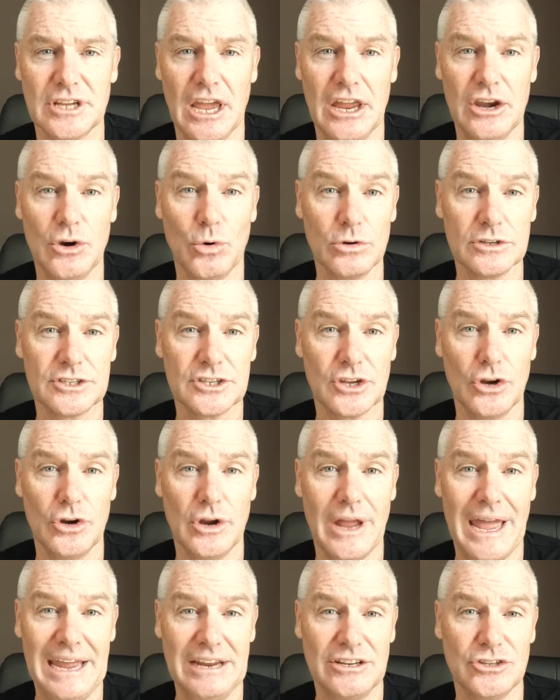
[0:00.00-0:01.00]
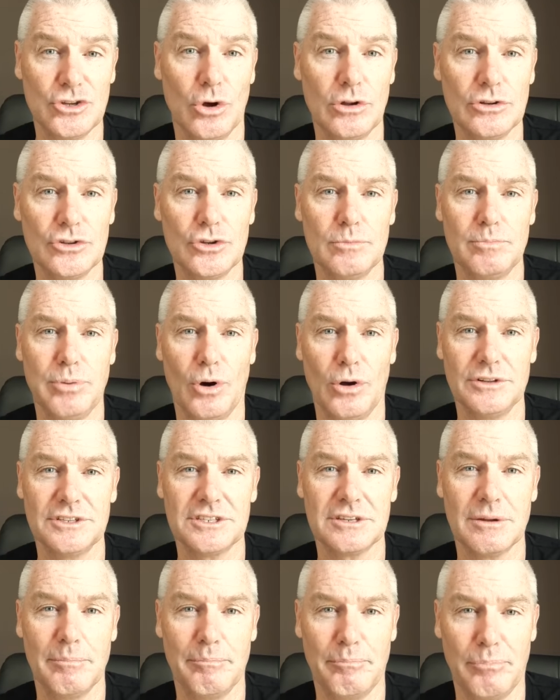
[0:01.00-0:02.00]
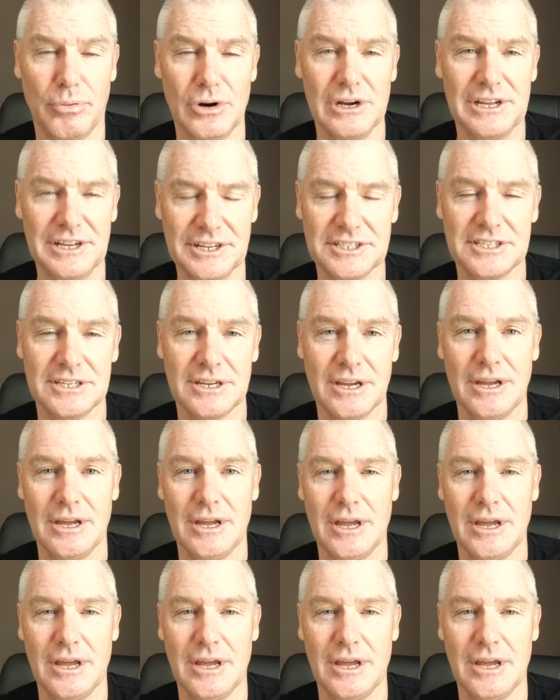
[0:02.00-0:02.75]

and also Anton Dupont's brilliance,